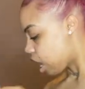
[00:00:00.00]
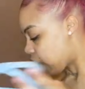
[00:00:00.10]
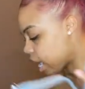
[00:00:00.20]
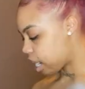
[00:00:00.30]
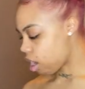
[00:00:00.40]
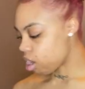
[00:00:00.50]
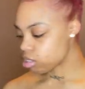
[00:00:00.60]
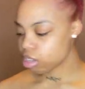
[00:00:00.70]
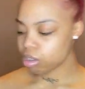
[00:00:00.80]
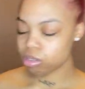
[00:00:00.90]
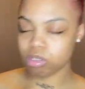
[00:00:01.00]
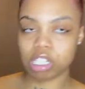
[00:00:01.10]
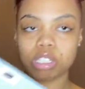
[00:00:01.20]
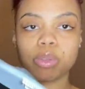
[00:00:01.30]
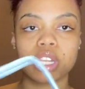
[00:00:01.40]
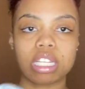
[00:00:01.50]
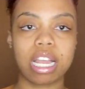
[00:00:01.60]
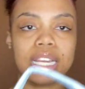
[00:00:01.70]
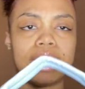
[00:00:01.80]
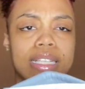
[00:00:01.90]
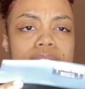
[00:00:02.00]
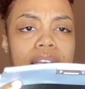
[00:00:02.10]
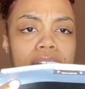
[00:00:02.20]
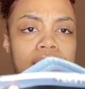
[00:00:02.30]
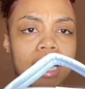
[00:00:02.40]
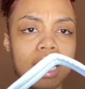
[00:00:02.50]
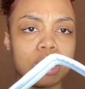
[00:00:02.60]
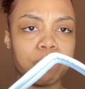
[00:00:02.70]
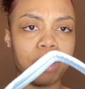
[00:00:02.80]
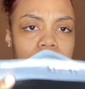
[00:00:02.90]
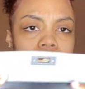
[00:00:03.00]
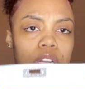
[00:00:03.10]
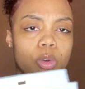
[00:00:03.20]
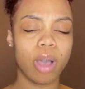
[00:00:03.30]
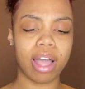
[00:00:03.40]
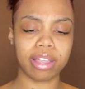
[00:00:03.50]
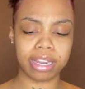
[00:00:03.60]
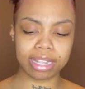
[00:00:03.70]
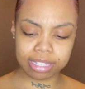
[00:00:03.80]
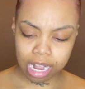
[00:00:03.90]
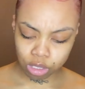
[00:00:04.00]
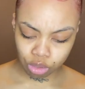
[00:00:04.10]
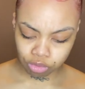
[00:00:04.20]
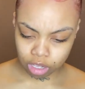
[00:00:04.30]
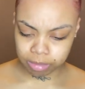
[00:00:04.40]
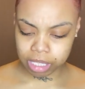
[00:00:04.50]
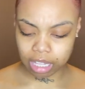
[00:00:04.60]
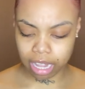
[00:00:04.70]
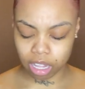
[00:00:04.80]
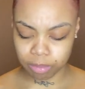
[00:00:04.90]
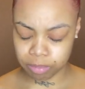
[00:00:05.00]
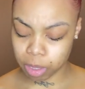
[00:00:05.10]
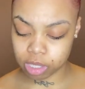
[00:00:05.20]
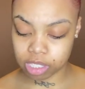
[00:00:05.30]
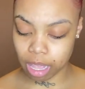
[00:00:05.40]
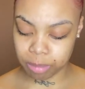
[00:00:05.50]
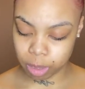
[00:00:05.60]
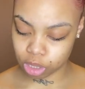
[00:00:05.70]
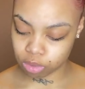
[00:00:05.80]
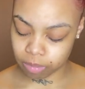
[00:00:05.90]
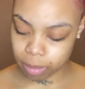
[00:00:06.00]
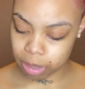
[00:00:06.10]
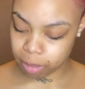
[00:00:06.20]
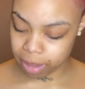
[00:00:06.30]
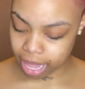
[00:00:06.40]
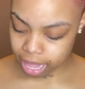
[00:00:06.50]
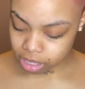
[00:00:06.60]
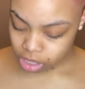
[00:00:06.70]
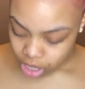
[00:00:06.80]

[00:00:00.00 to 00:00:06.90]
And also, this is what it looks like on the inside. It's pretty good quality. It's not too flimsy like purses I've purchased from them in the past.